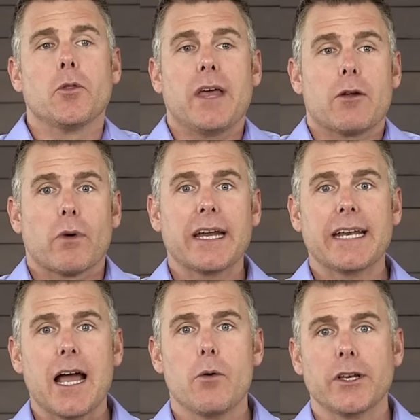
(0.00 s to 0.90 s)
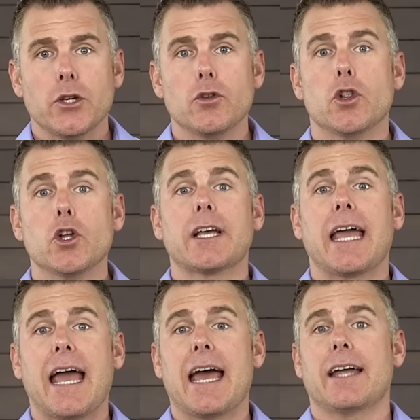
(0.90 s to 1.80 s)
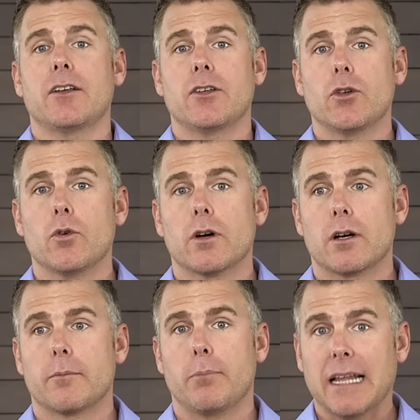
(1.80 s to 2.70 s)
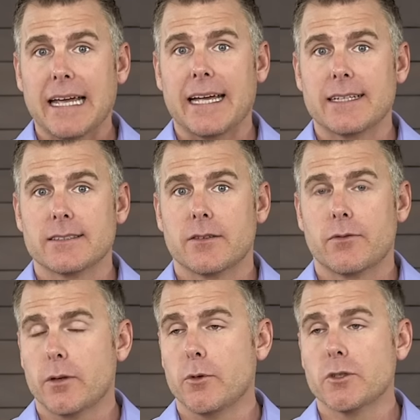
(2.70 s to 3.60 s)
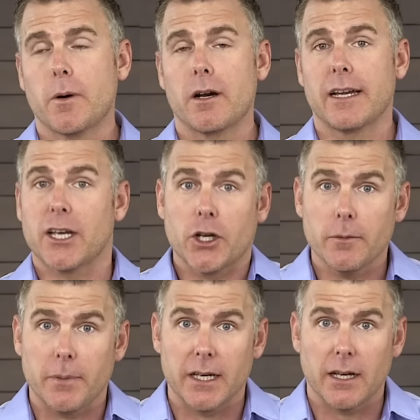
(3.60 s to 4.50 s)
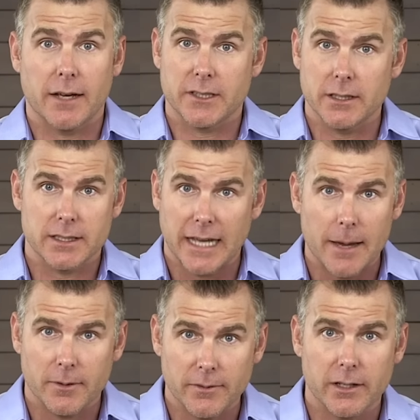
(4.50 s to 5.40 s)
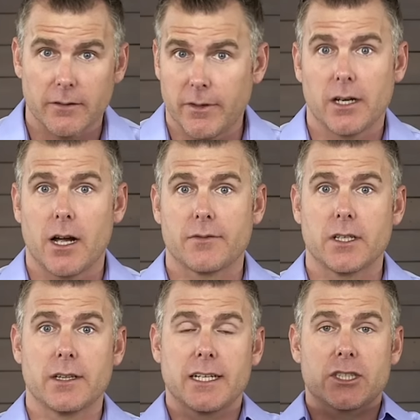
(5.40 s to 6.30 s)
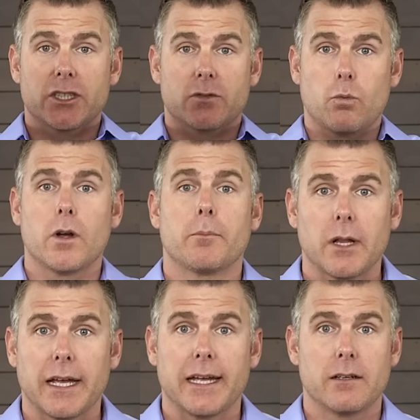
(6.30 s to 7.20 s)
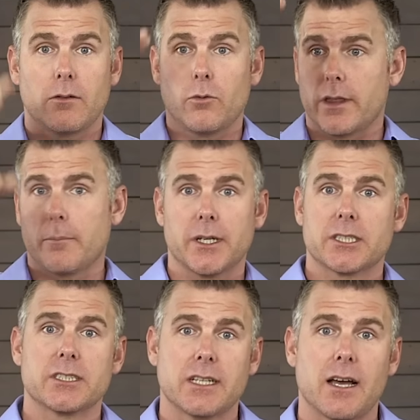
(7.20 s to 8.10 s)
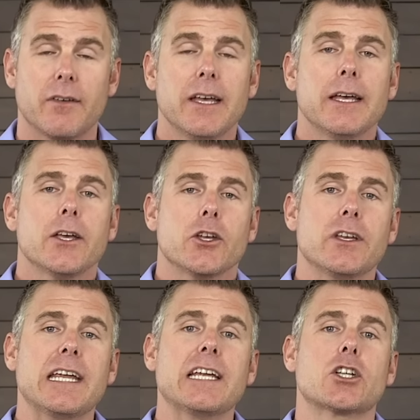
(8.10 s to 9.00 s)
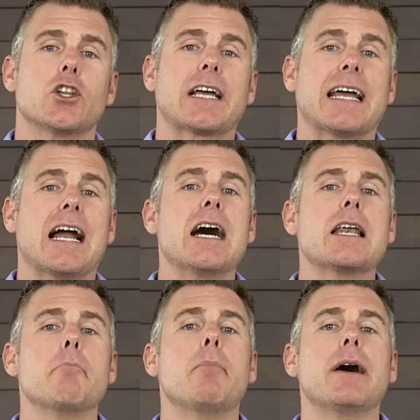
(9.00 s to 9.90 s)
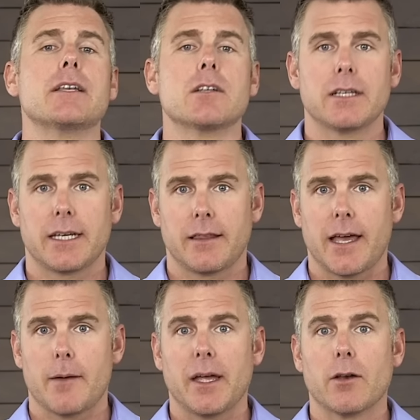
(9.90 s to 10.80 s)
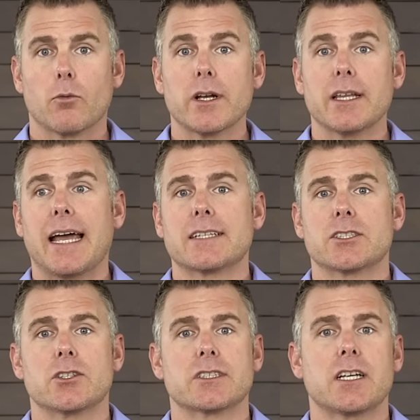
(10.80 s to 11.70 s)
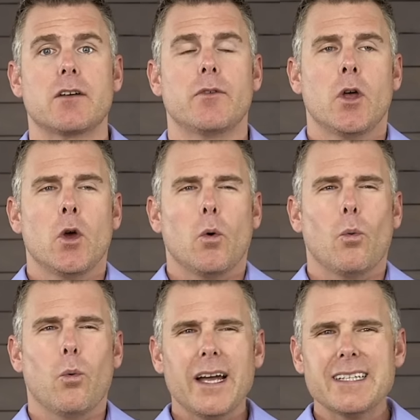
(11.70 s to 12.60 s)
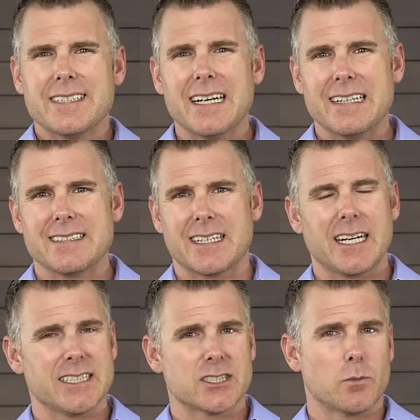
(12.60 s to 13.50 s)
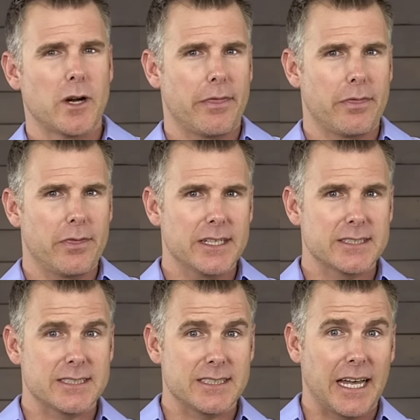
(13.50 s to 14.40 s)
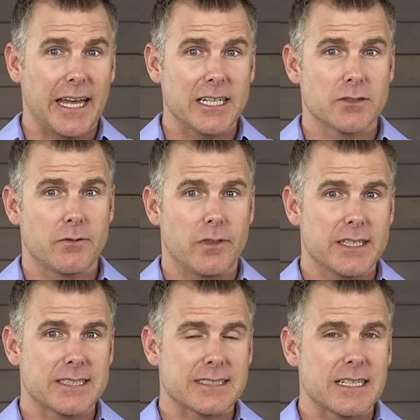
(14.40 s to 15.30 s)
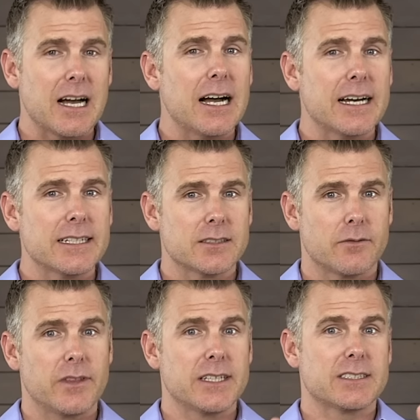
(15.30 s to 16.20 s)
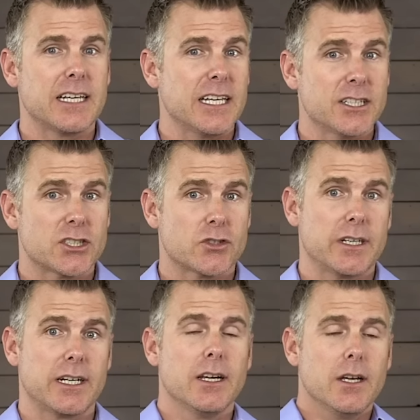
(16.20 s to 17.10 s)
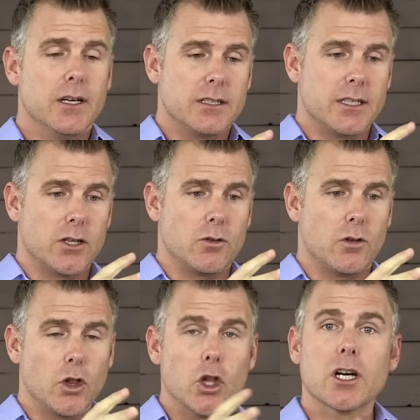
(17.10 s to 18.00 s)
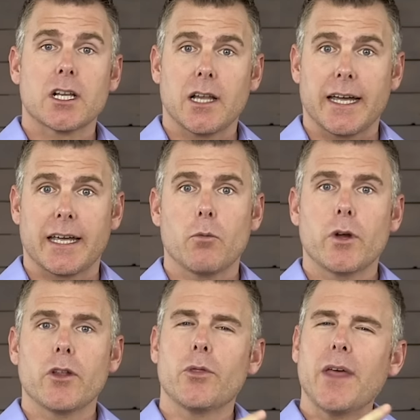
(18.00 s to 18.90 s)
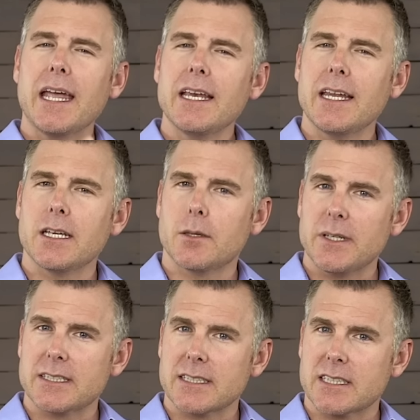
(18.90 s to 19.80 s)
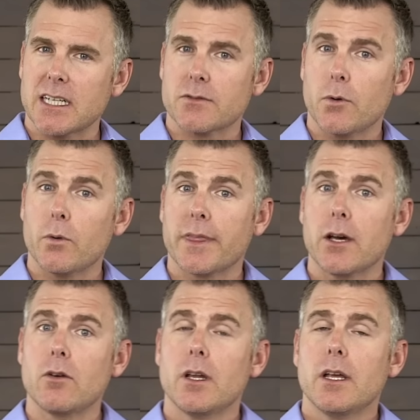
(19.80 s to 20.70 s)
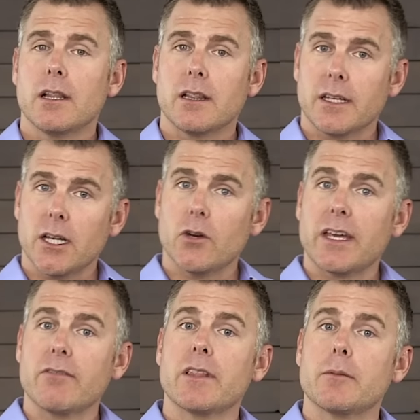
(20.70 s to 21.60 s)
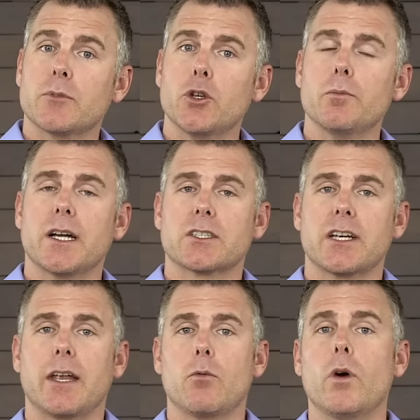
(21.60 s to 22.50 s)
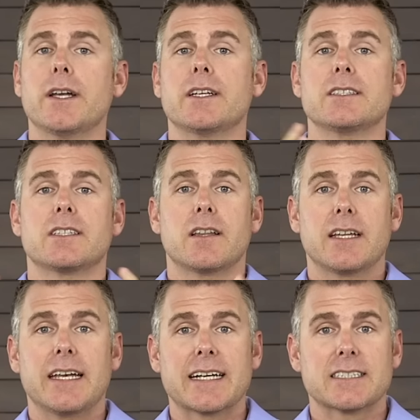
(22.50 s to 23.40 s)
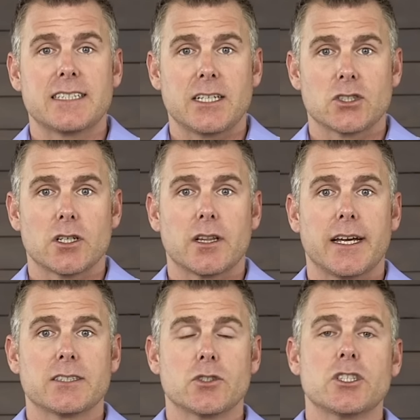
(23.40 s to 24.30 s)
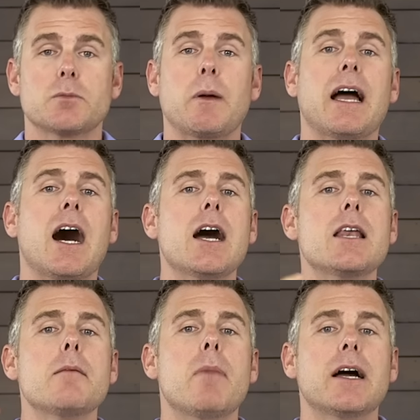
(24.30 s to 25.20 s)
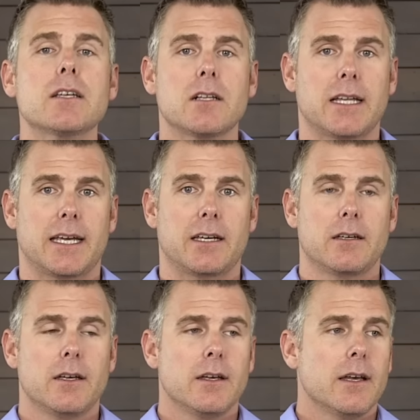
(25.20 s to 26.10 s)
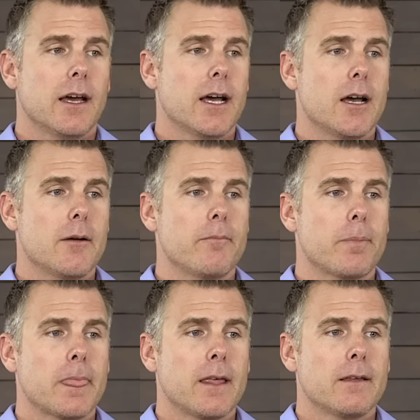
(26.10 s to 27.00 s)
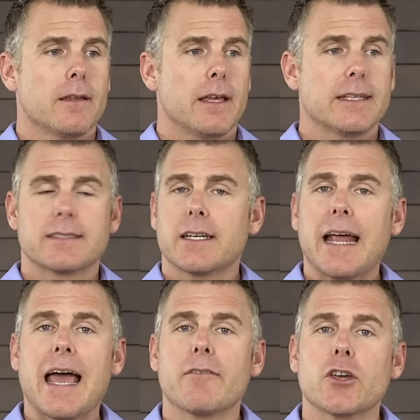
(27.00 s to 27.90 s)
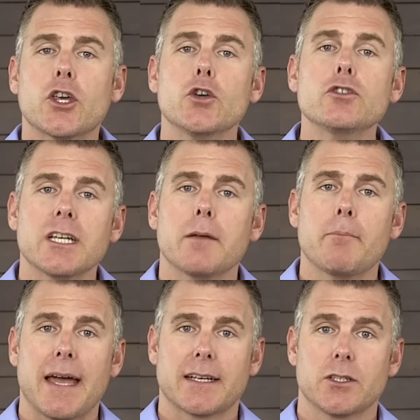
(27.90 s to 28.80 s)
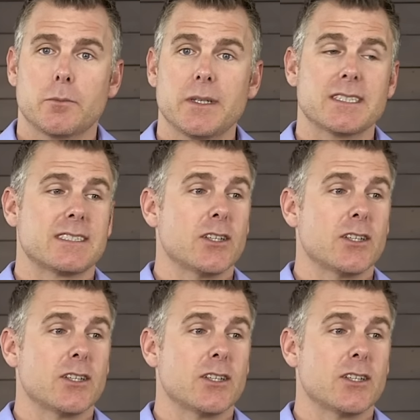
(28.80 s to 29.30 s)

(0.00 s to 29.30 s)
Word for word: That right now, when you look at your plans, for the most part, it could be, I've seen this happen very, very often, that it's just one plan with a bunch of stuff. You need to look at unbundling them and really asking yourself, what does a customer at this stage, of this size, of this industry, you know, look like, and what do they need to be successful without, you know, giving them too much, and what does the next stage look like? So just by unbundling, it's gonna have a huge impact in your business.